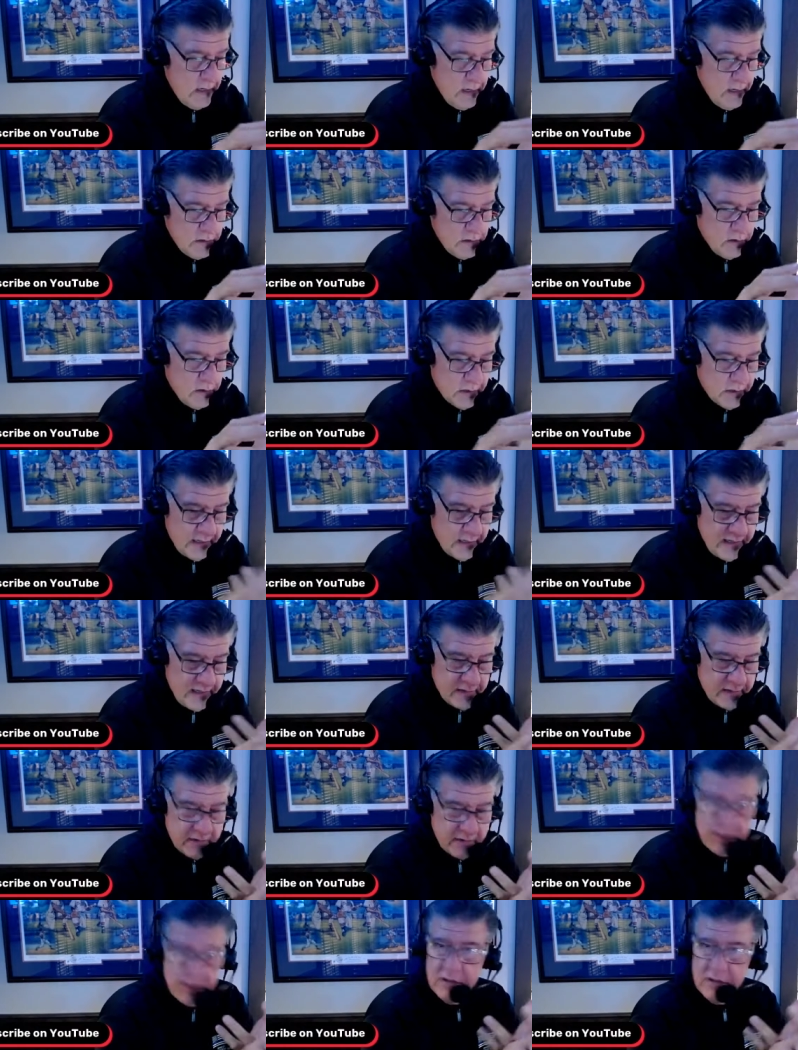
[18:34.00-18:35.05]
You're going to
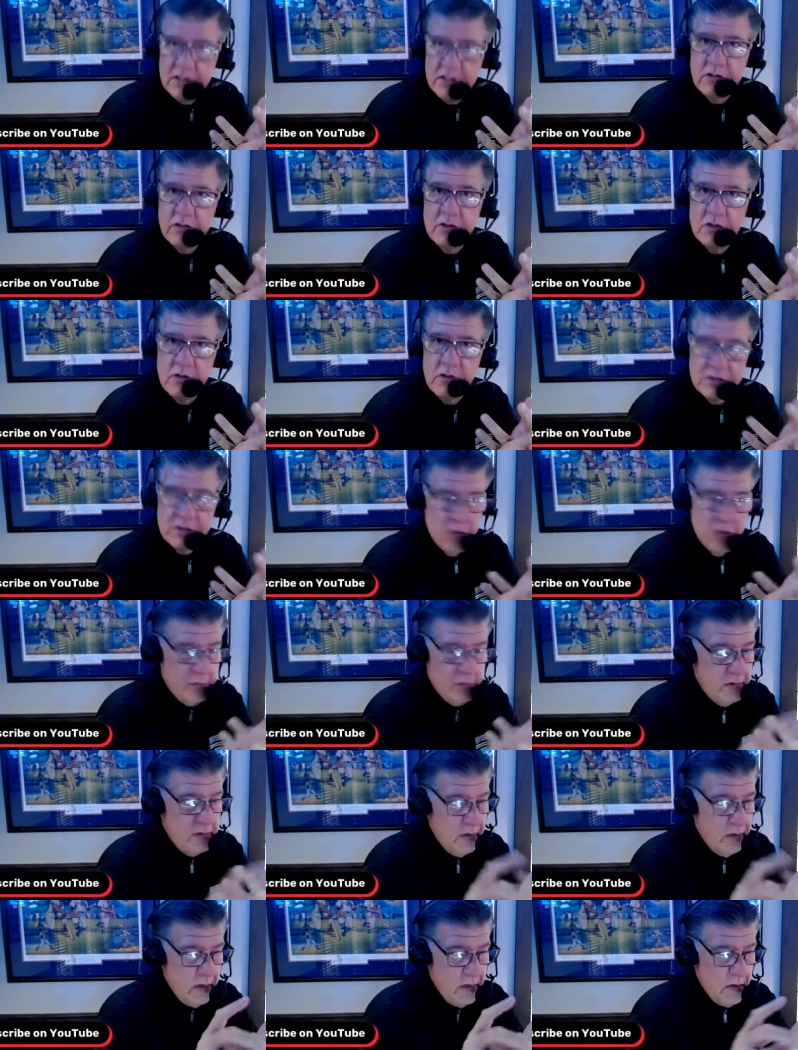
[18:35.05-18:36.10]
get the senior U.S.
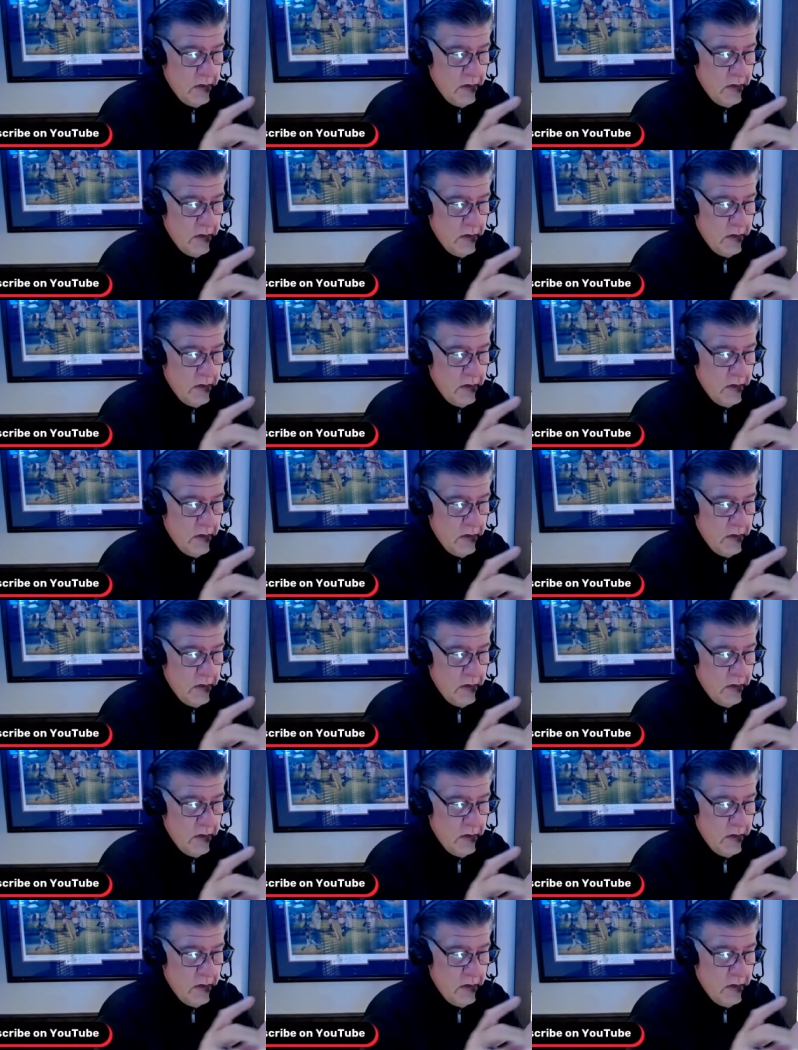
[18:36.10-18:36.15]
Open.